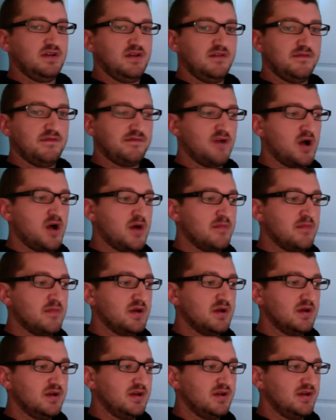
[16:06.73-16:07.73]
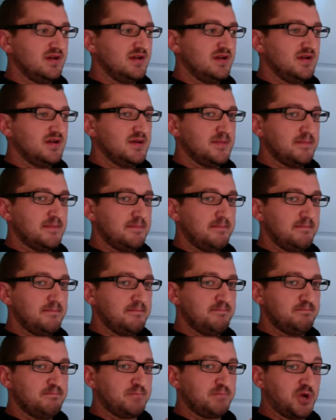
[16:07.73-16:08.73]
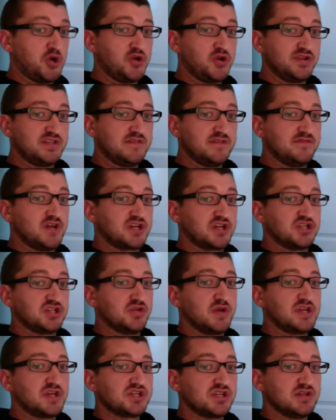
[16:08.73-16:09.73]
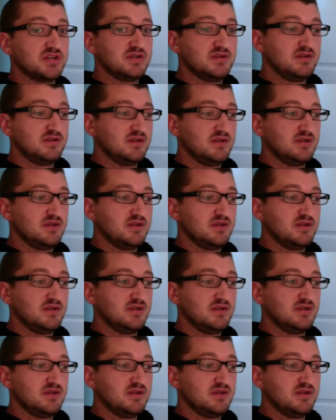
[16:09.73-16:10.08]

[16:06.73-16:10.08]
from currency fluctuation,